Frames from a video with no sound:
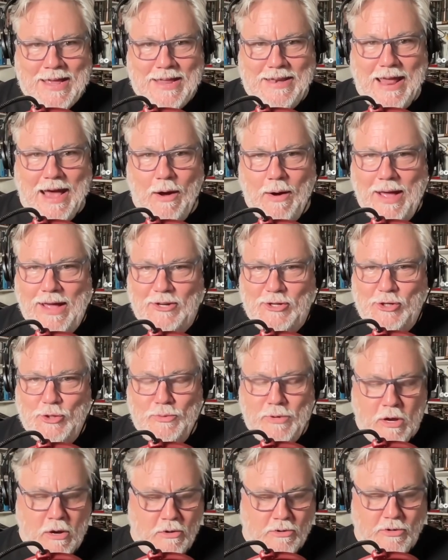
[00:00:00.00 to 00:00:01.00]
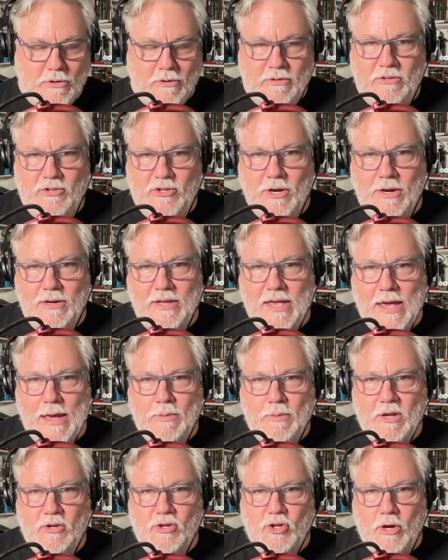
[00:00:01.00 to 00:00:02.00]
Now, as you know, during the John
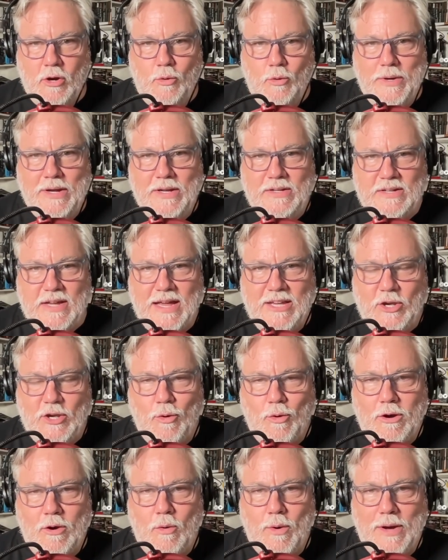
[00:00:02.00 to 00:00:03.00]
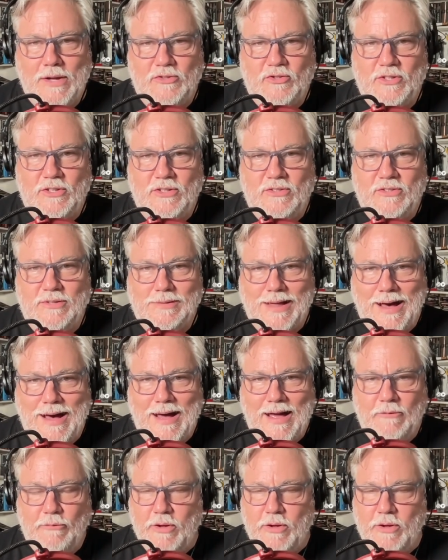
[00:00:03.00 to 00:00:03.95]
Campea Show, we take your questions live.